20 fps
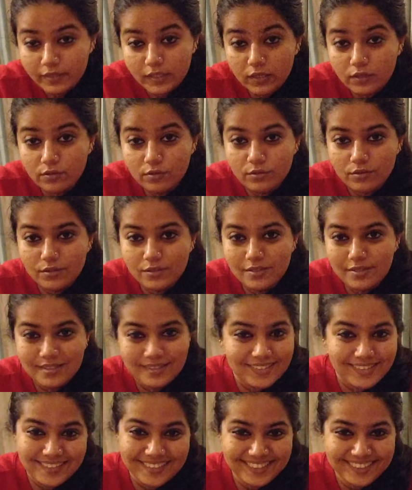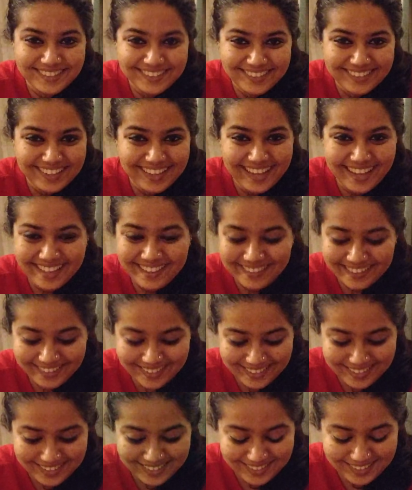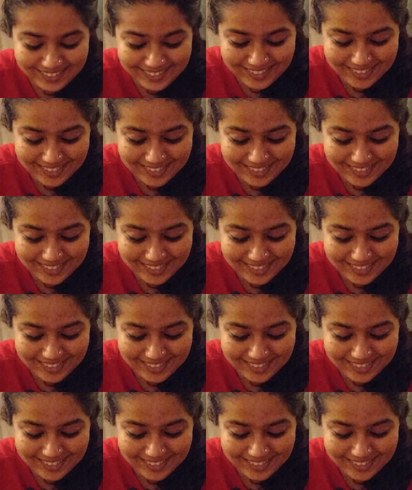Because I think